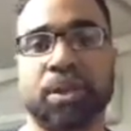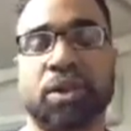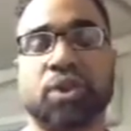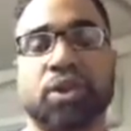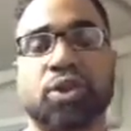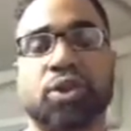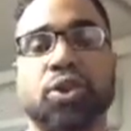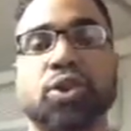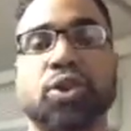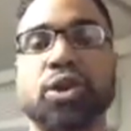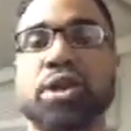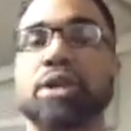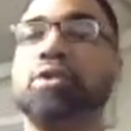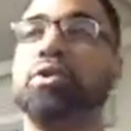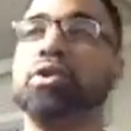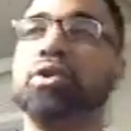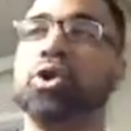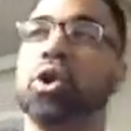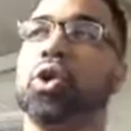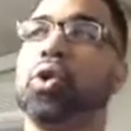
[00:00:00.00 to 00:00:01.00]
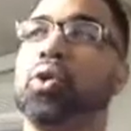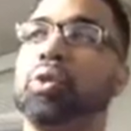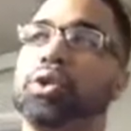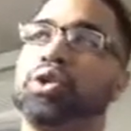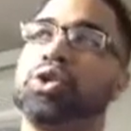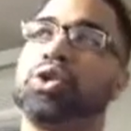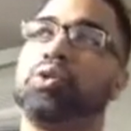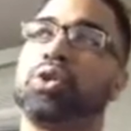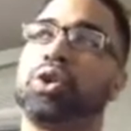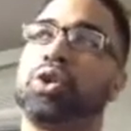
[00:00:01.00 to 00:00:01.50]
You didn't know
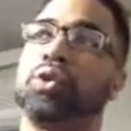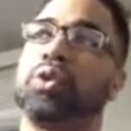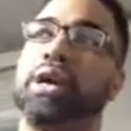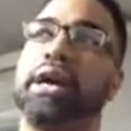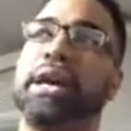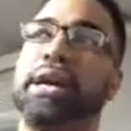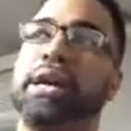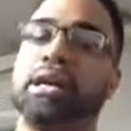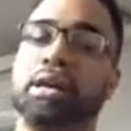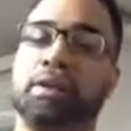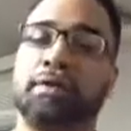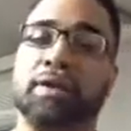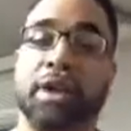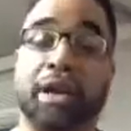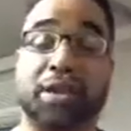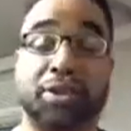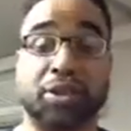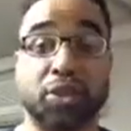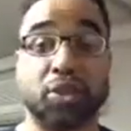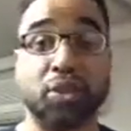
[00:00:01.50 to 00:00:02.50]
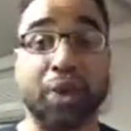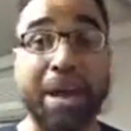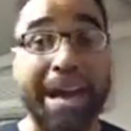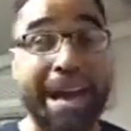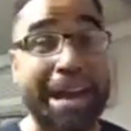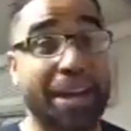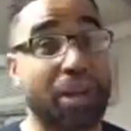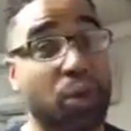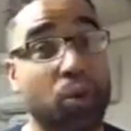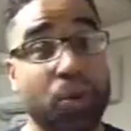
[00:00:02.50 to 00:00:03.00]
that you were creative until you
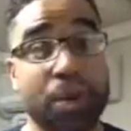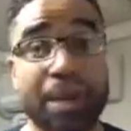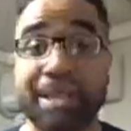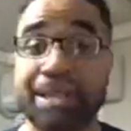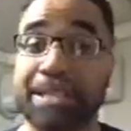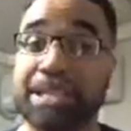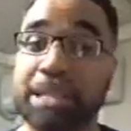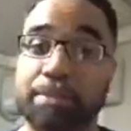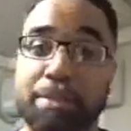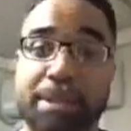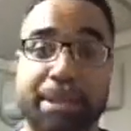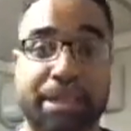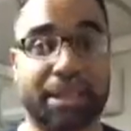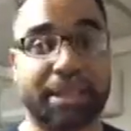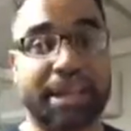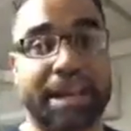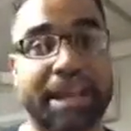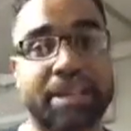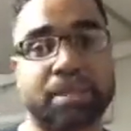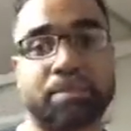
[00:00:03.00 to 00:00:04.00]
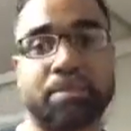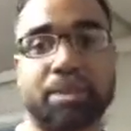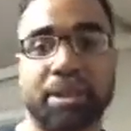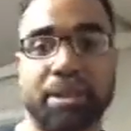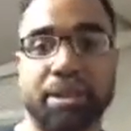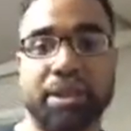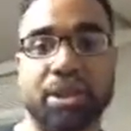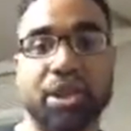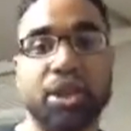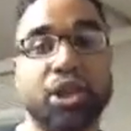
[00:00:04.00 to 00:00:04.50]
had to create something at the last
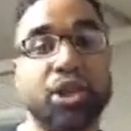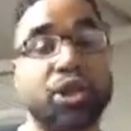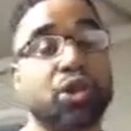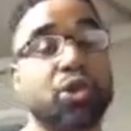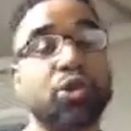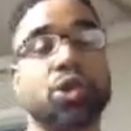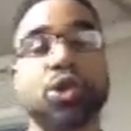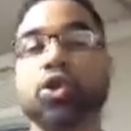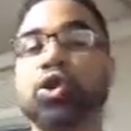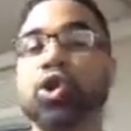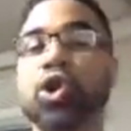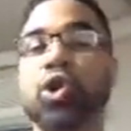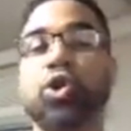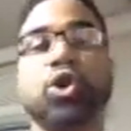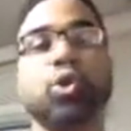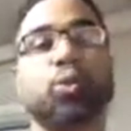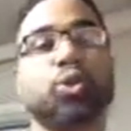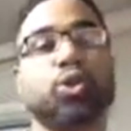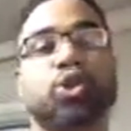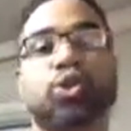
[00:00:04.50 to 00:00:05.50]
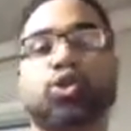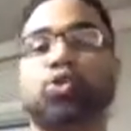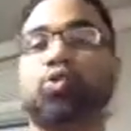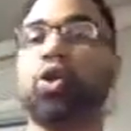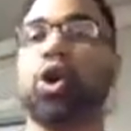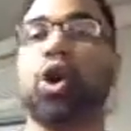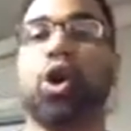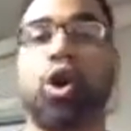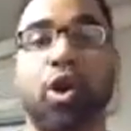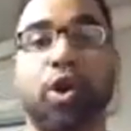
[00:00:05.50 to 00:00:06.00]
minute. You didn't know you were
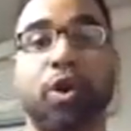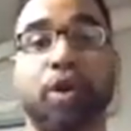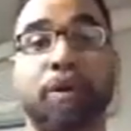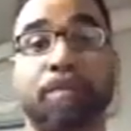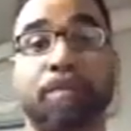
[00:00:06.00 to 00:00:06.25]
strong